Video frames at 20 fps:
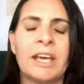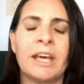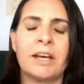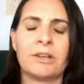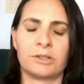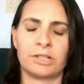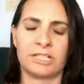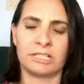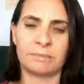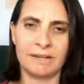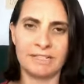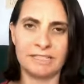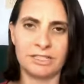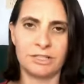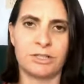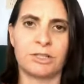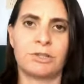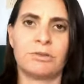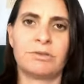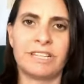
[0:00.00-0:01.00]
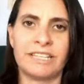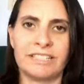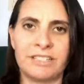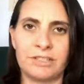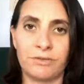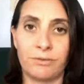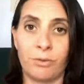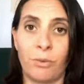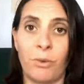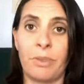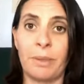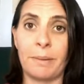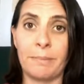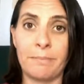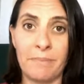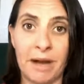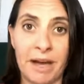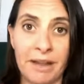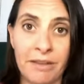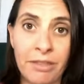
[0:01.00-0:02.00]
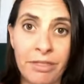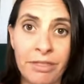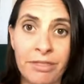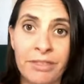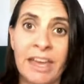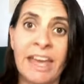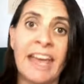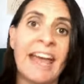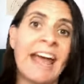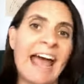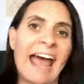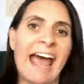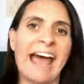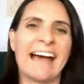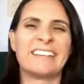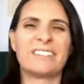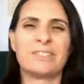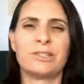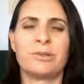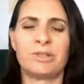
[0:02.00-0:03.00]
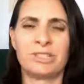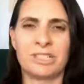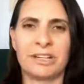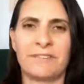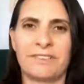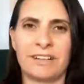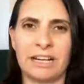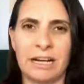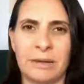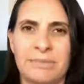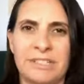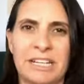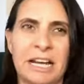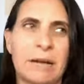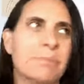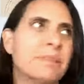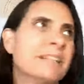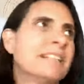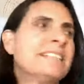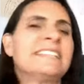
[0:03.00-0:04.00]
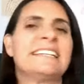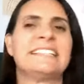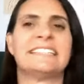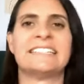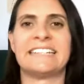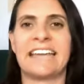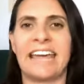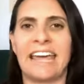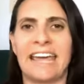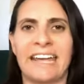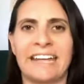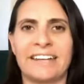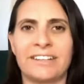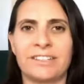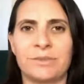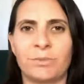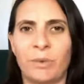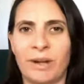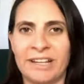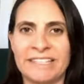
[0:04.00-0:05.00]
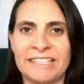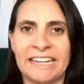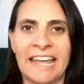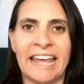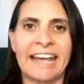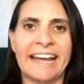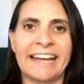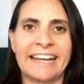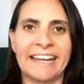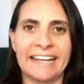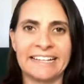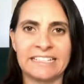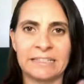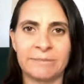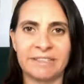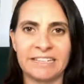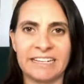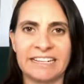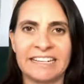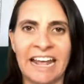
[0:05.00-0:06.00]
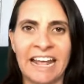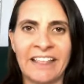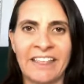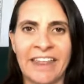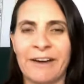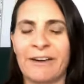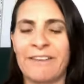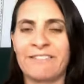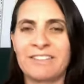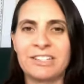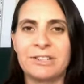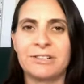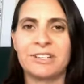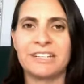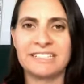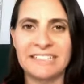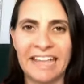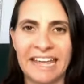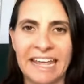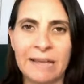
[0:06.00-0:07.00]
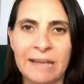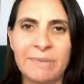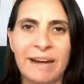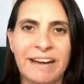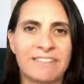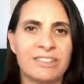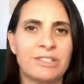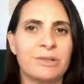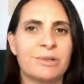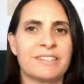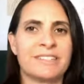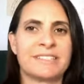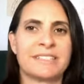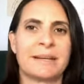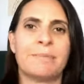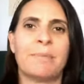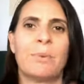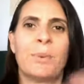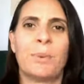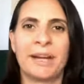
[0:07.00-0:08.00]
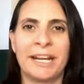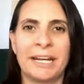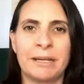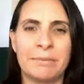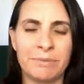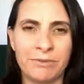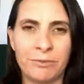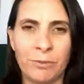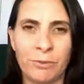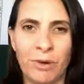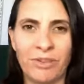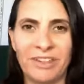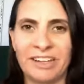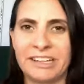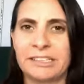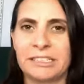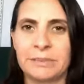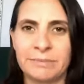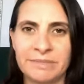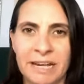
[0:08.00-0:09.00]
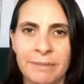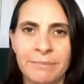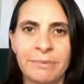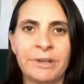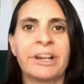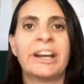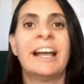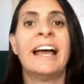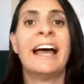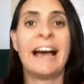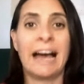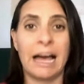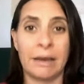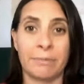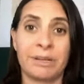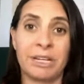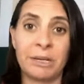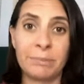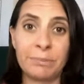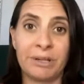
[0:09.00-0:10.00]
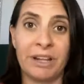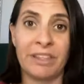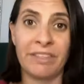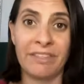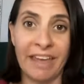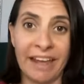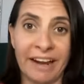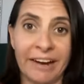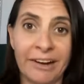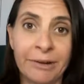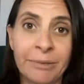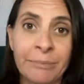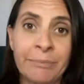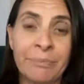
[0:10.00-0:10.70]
So that's my to-do list for the month. As new stuff comes up, let's say today is Wednesday, I get something today that I don't have to do today, but I have to do it at some point before the end of September, I'm gonna put it there.